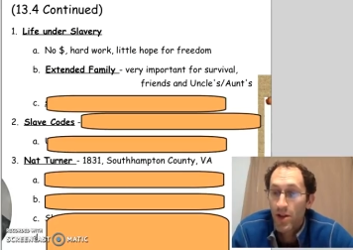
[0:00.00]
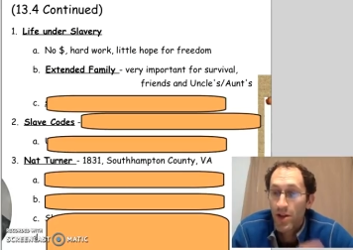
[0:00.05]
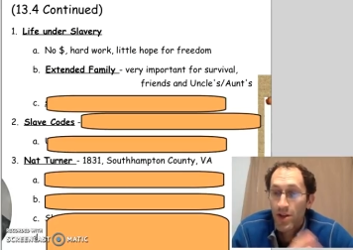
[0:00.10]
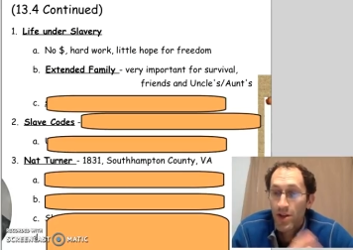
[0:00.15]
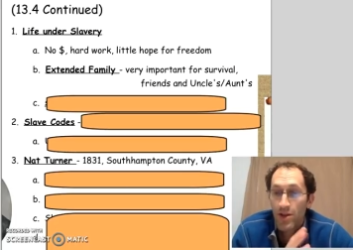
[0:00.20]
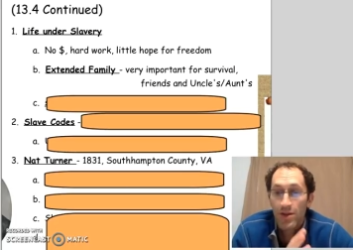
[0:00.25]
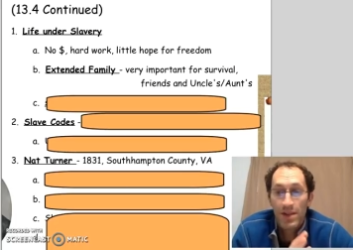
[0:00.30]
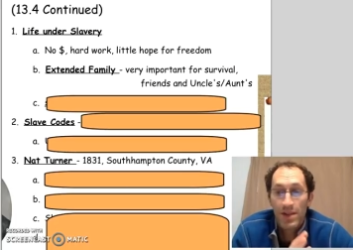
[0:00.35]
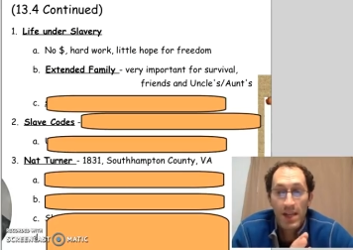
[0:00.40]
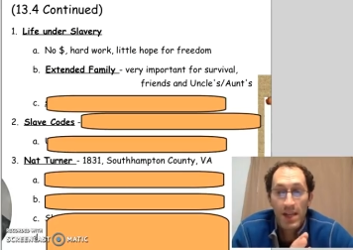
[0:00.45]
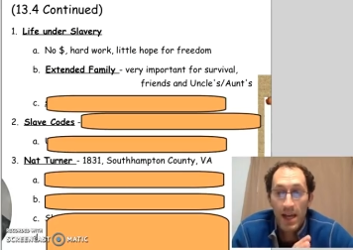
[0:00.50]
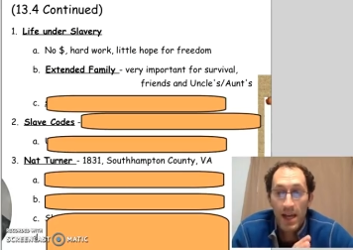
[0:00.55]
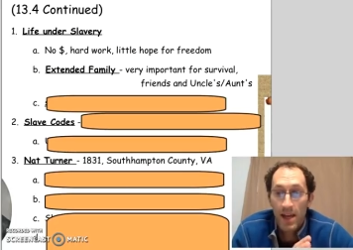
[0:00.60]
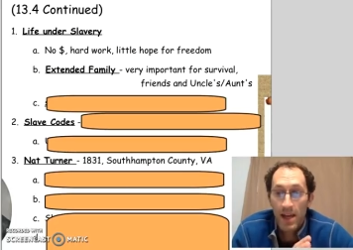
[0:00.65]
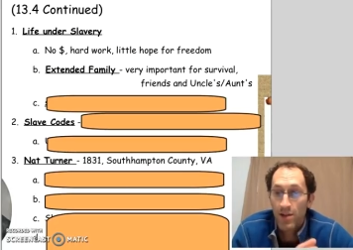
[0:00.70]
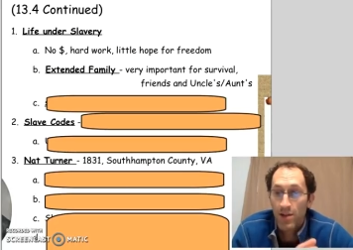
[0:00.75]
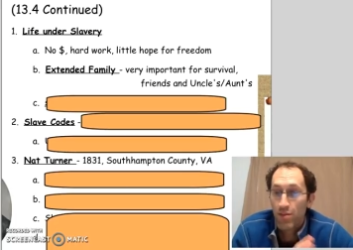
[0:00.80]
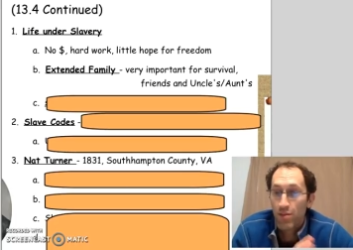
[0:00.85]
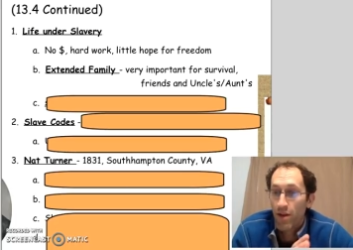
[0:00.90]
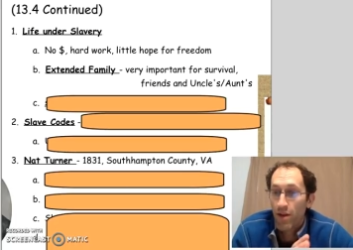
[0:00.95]
your
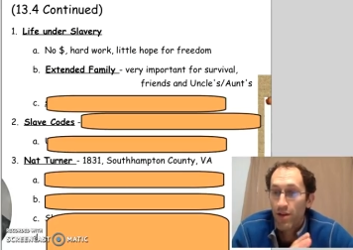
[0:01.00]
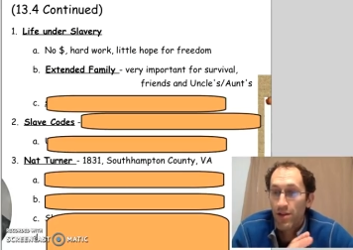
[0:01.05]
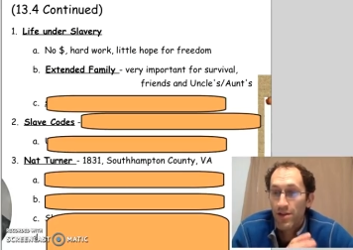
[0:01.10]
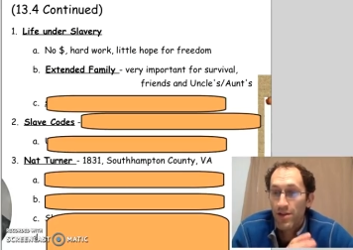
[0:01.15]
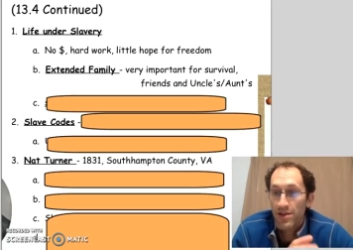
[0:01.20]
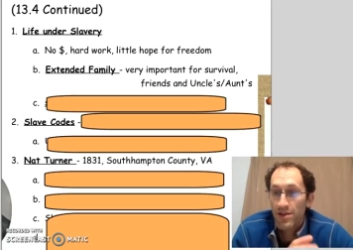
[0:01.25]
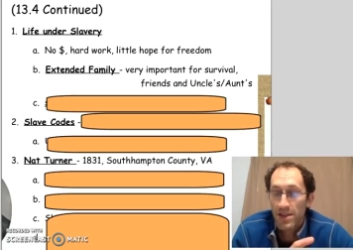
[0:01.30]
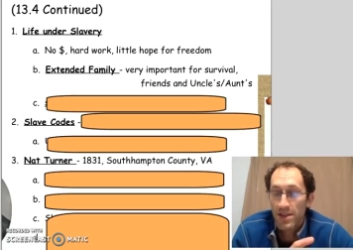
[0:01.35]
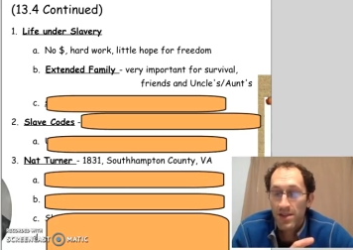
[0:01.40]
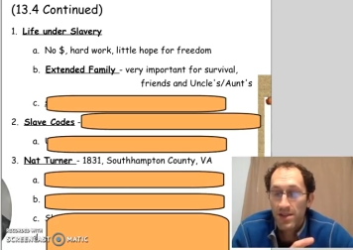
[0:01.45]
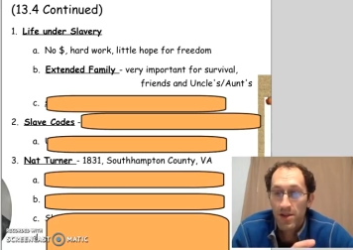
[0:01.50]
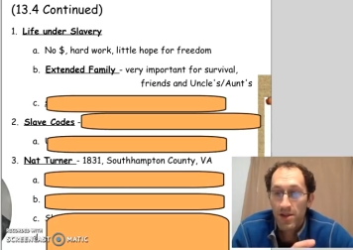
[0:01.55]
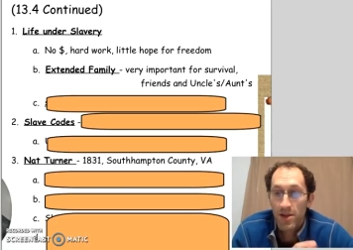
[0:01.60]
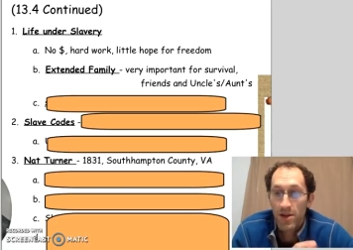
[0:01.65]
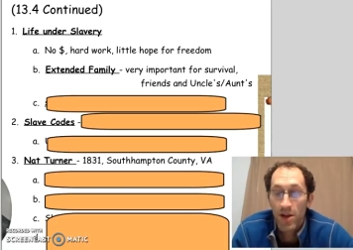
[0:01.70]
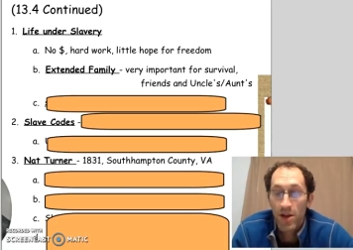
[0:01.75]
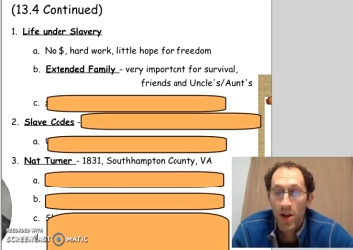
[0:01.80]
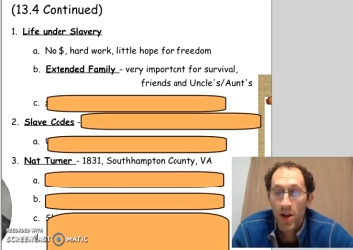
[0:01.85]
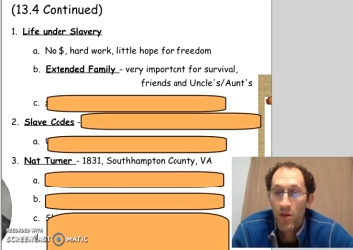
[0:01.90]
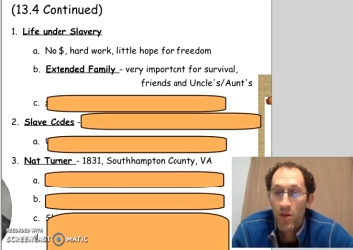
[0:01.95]
dad, your brother or
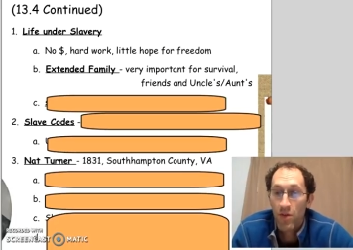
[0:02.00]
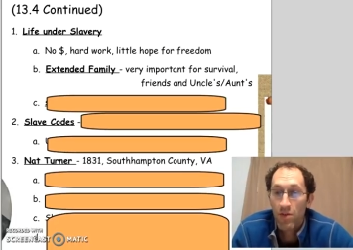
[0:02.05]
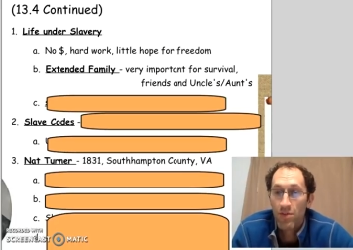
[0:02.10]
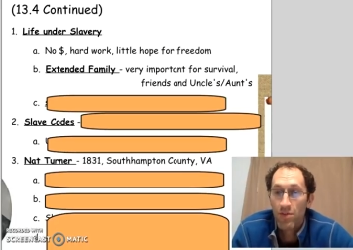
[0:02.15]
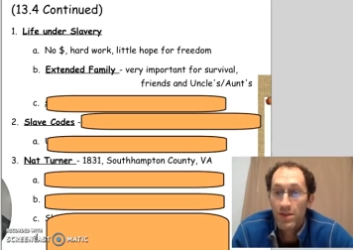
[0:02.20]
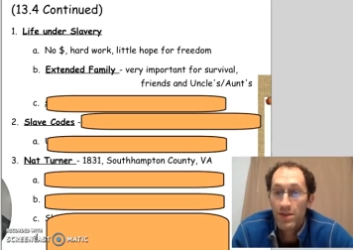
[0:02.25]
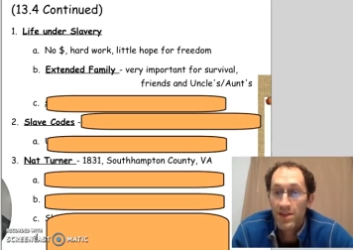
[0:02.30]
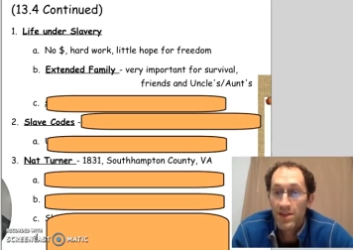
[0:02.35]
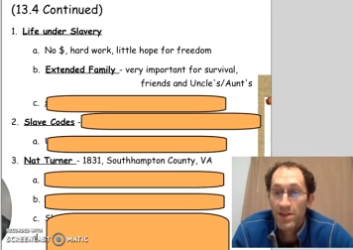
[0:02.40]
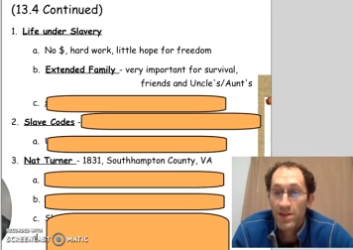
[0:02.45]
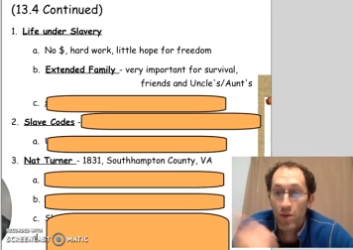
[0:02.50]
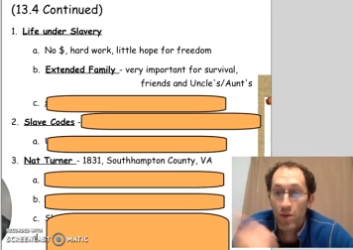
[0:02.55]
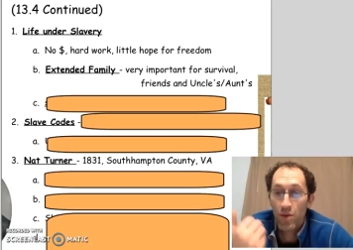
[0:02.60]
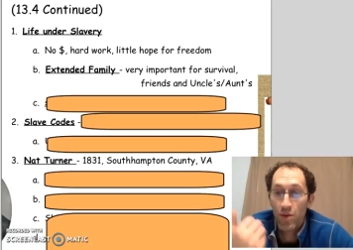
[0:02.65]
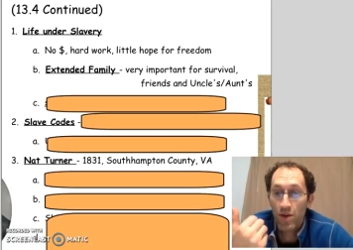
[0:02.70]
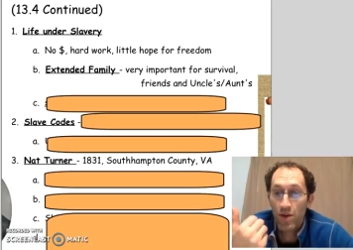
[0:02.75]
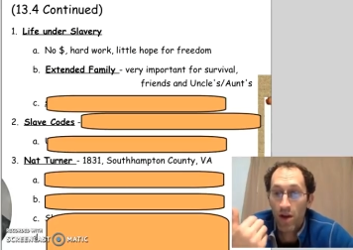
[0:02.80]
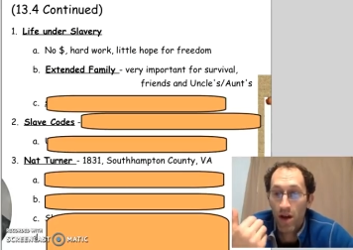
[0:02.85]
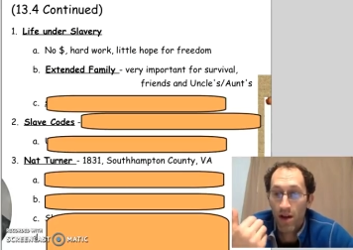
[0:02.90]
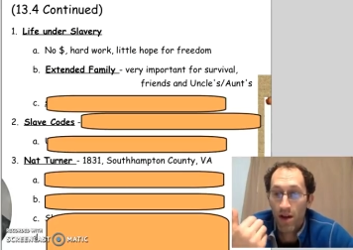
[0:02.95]
sister would be
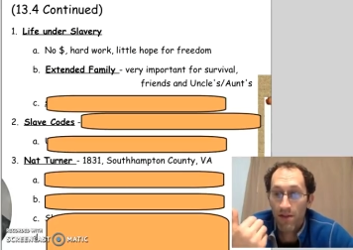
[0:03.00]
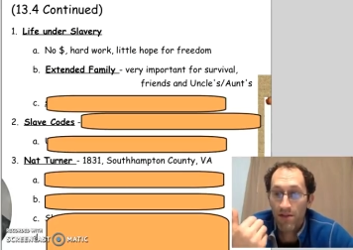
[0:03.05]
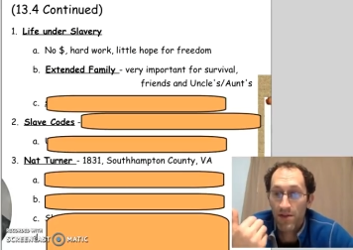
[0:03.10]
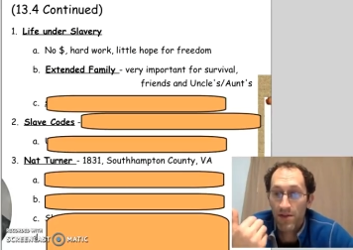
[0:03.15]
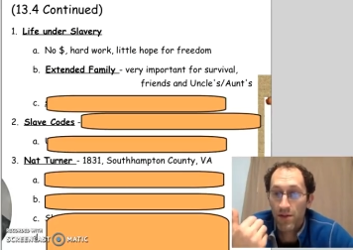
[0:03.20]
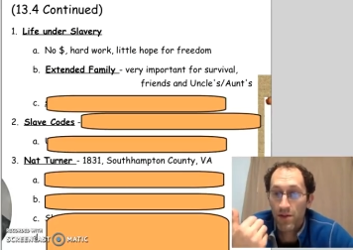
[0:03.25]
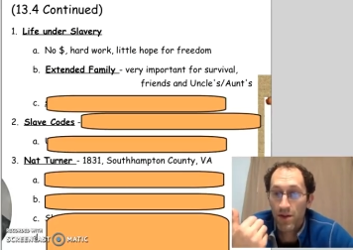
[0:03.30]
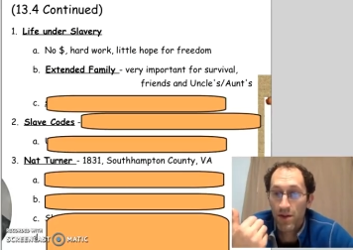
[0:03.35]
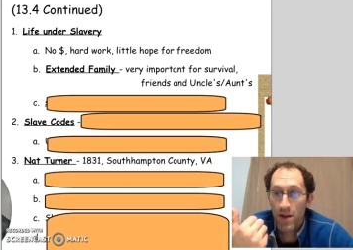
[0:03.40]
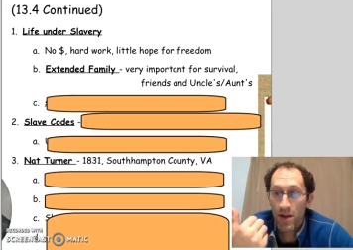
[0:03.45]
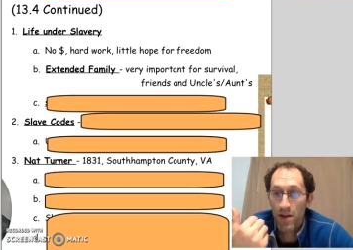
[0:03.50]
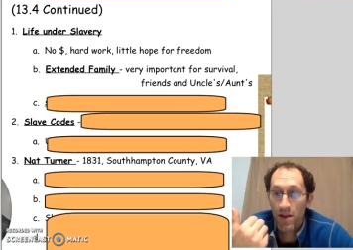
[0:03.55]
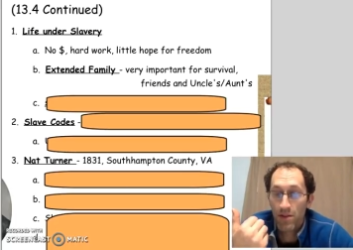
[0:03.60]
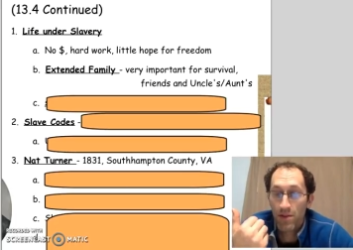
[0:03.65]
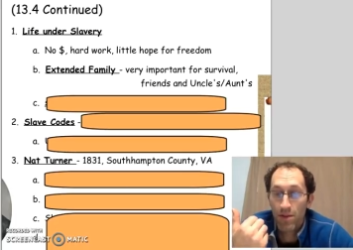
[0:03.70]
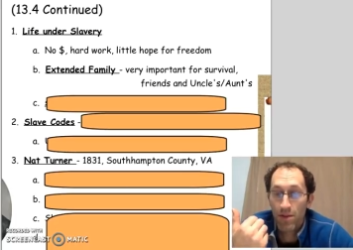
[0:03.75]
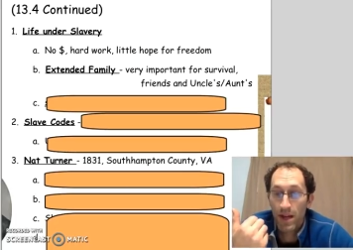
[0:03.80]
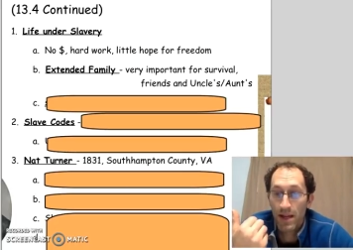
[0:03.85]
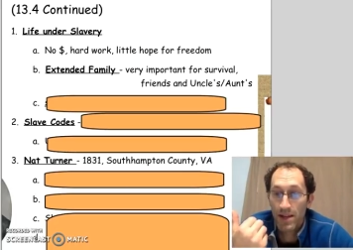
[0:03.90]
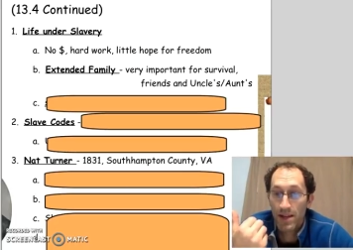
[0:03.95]
sold off to another
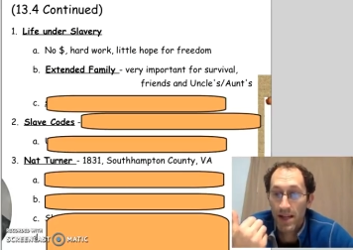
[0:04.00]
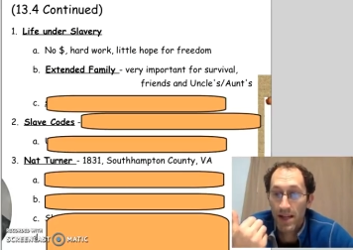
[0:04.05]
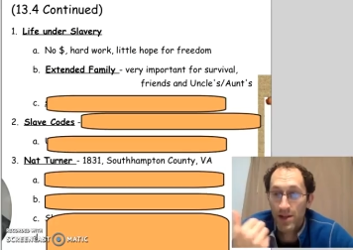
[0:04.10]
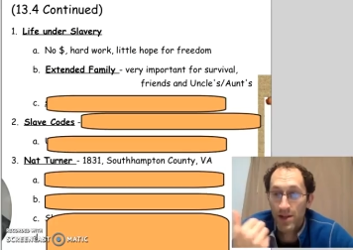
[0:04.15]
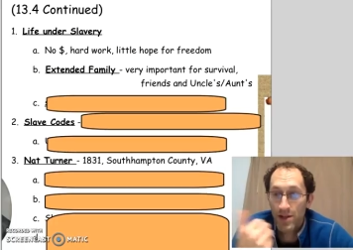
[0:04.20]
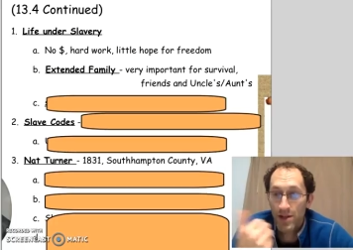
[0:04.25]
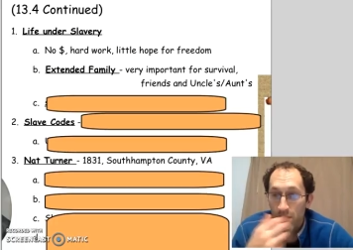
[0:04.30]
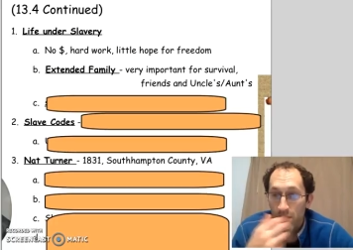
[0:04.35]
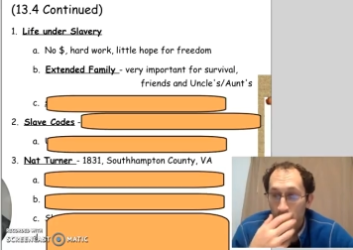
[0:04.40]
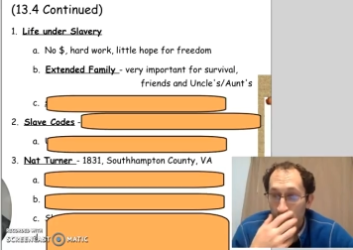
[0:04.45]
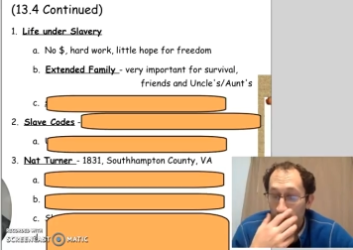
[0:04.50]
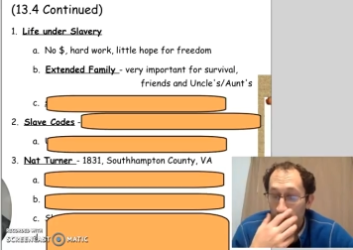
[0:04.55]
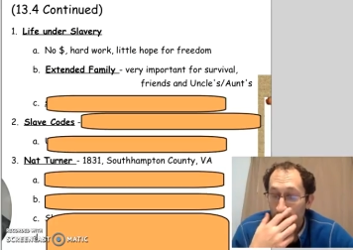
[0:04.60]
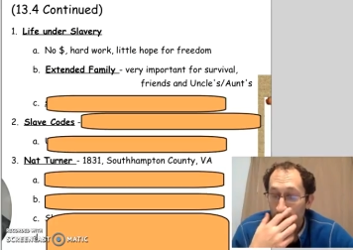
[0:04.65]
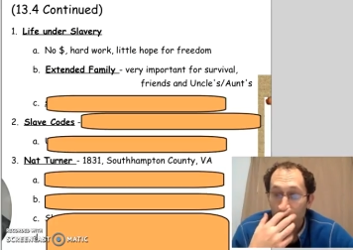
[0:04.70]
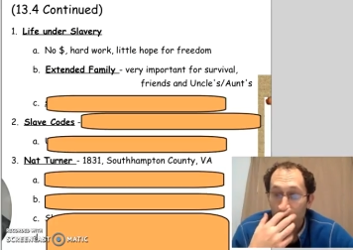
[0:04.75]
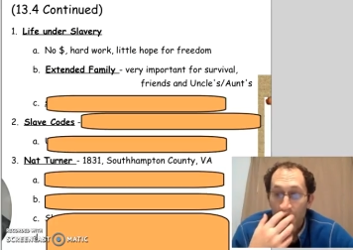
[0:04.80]
plantation owner